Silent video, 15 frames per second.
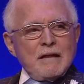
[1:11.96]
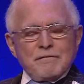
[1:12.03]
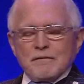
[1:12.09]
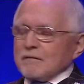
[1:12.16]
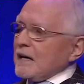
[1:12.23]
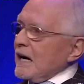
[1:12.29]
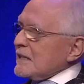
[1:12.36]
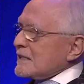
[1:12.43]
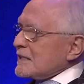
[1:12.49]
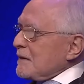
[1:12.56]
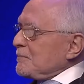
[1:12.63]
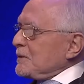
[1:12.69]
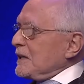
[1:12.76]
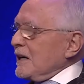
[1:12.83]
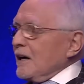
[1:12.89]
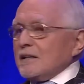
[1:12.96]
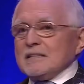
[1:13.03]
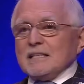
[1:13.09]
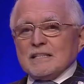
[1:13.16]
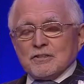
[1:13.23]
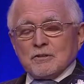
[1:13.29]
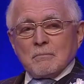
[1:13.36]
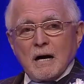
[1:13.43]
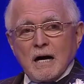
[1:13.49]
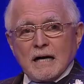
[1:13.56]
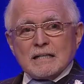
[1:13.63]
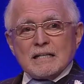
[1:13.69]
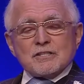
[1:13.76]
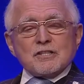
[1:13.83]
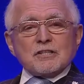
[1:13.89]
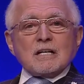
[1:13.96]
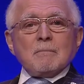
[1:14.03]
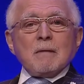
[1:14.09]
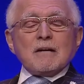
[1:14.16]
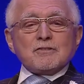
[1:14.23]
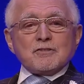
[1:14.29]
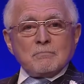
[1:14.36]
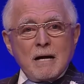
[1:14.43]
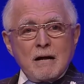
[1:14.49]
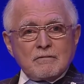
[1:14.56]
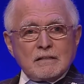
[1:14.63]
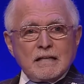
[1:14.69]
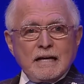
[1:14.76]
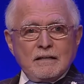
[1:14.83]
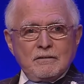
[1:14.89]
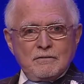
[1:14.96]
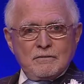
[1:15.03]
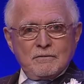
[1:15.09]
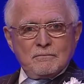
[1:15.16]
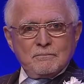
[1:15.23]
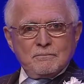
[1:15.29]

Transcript: If you've got something in your mind, it should come out your mouth, Dan.